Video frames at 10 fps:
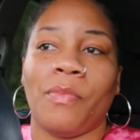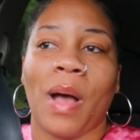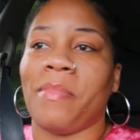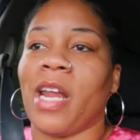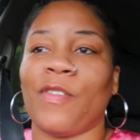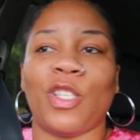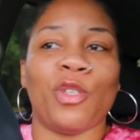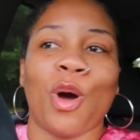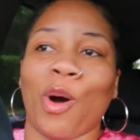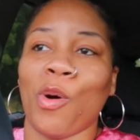I'm never
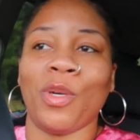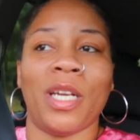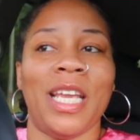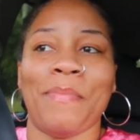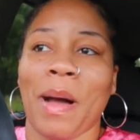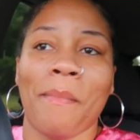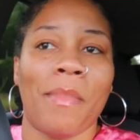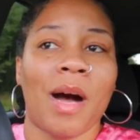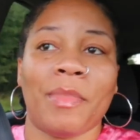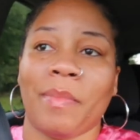too old to need my
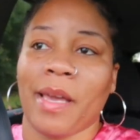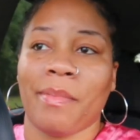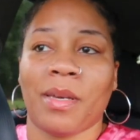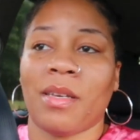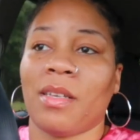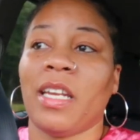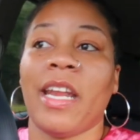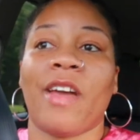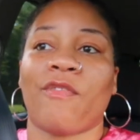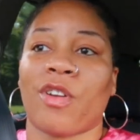mama, baby.
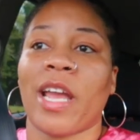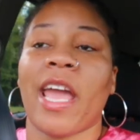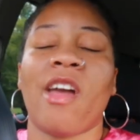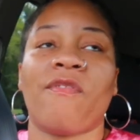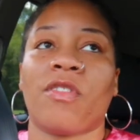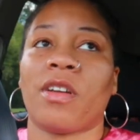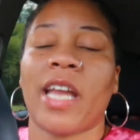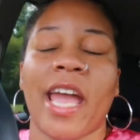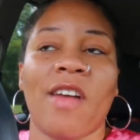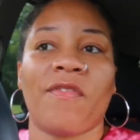Never, ever,
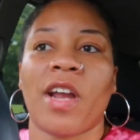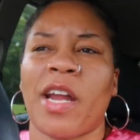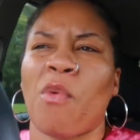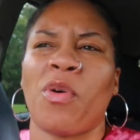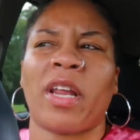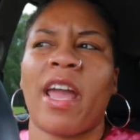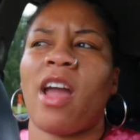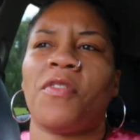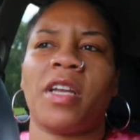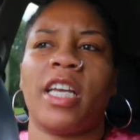ever. I don't want to
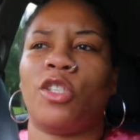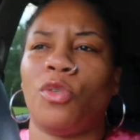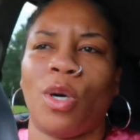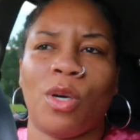ever get too